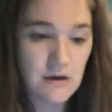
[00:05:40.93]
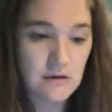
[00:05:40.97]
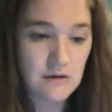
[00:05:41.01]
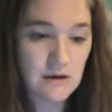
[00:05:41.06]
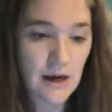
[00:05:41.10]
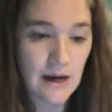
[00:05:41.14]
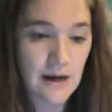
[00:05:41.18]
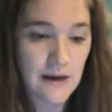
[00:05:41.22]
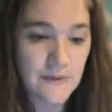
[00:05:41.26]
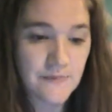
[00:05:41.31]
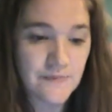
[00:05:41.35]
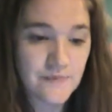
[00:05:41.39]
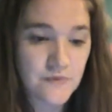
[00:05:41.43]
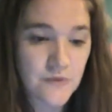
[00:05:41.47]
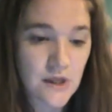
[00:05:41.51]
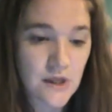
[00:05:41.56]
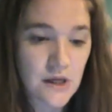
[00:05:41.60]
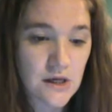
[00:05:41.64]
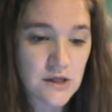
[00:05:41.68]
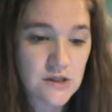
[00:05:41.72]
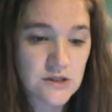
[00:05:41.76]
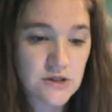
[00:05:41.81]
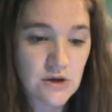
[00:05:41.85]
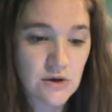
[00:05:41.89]
Okay,
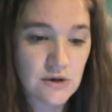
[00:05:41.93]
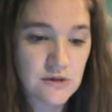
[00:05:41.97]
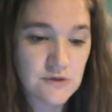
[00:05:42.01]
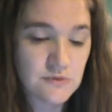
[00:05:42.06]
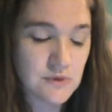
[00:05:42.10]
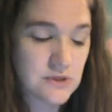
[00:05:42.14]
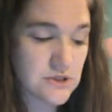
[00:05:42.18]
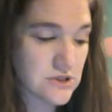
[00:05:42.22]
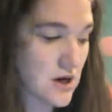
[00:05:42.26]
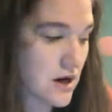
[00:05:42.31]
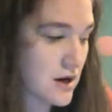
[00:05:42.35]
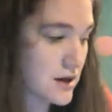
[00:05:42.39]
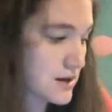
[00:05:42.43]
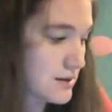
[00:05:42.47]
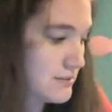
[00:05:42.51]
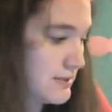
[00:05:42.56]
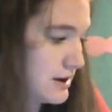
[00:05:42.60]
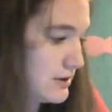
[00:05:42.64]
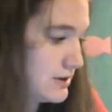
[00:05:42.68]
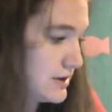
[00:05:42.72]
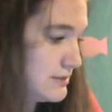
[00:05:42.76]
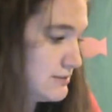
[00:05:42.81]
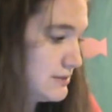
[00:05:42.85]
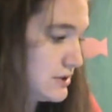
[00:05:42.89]
so as we talk
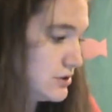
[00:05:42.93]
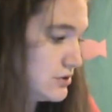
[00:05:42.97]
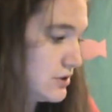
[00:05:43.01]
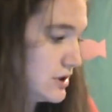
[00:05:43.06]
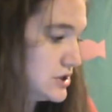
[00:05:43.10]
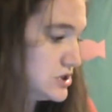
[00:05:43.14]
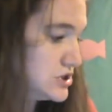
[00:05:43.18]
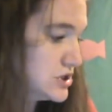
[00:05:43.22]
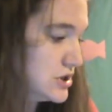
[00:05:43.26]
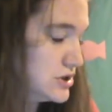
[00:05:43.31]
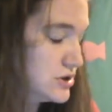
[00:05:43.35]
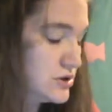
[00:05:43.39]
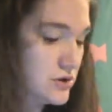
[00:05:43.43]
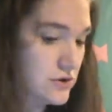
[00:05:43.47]
about immigration,